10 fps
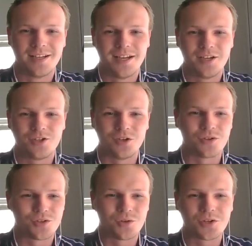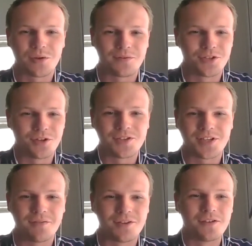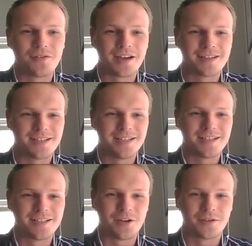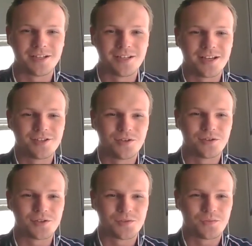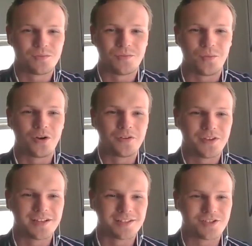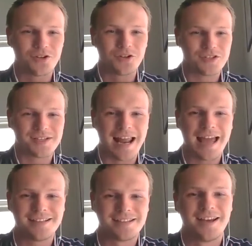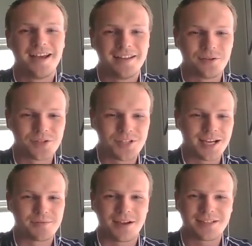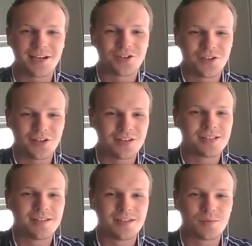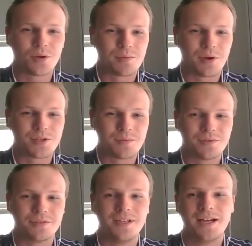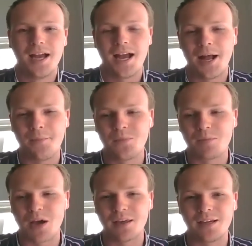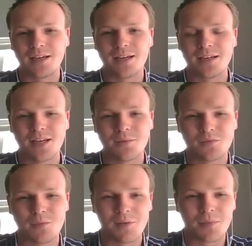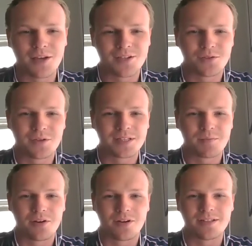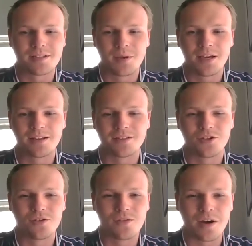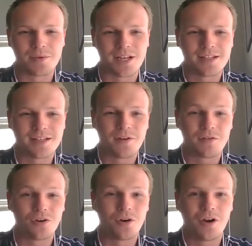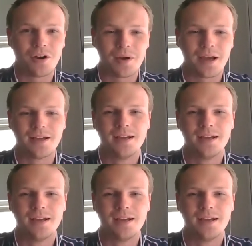students talk to other students at other universities. So as soon as one of the institutions led, there was the expectation that this was possible. But I think in terms of my personal experience being a student representative at Royal Holloway,